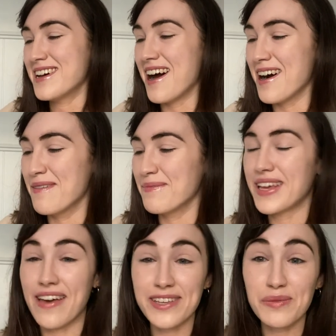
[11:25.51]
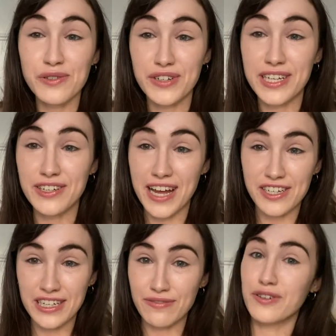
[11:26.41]
But yeah, this one's really good
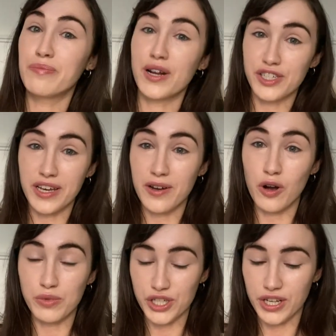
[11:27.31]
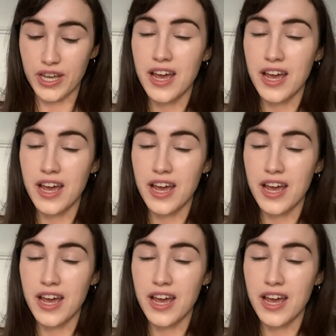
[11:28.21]
actually for a budget option,